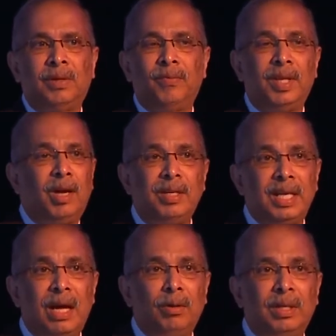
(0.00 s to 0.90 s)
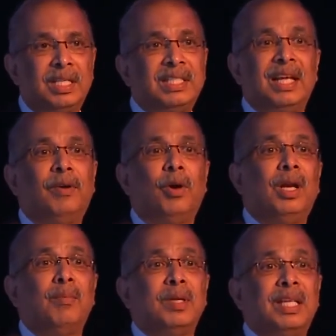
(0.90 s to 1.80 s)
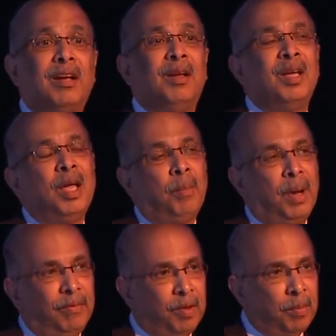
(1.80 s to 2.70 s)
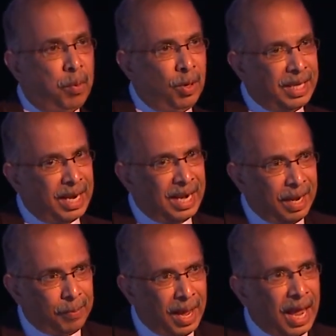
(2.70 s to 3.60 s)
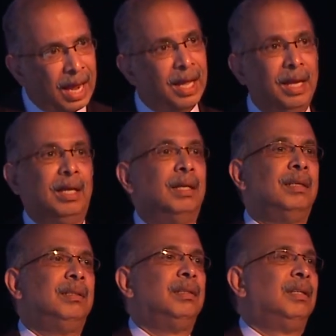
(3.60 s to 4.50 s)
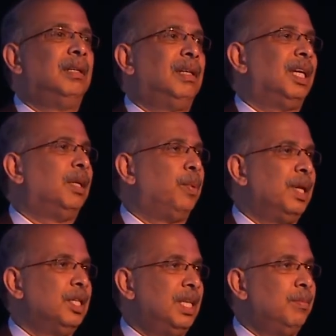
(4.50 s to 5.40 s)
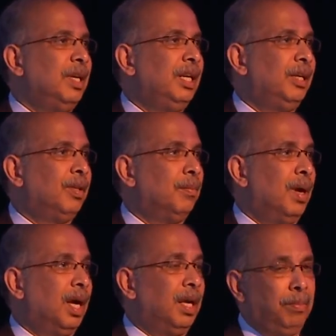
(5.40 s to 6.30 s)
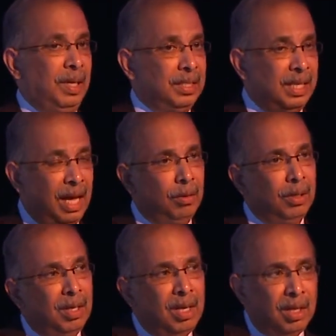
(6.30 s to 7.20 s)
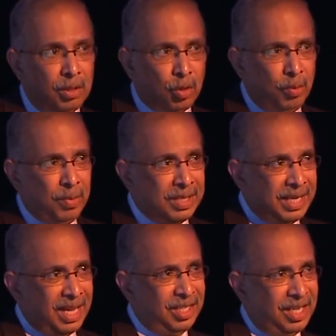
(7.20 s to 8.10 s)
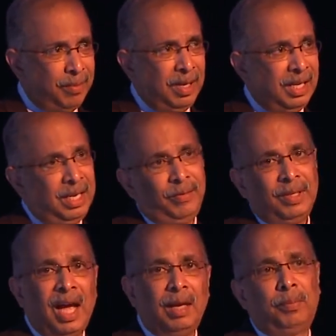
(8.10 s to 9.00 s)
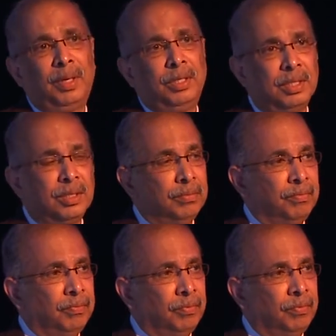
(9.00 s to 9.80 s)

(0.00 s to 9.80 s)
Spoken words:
Without doubt, it's never going to be stable. But if you put that leg back, it brings stability to the marketplace. Now, don't mistake stability with high prices.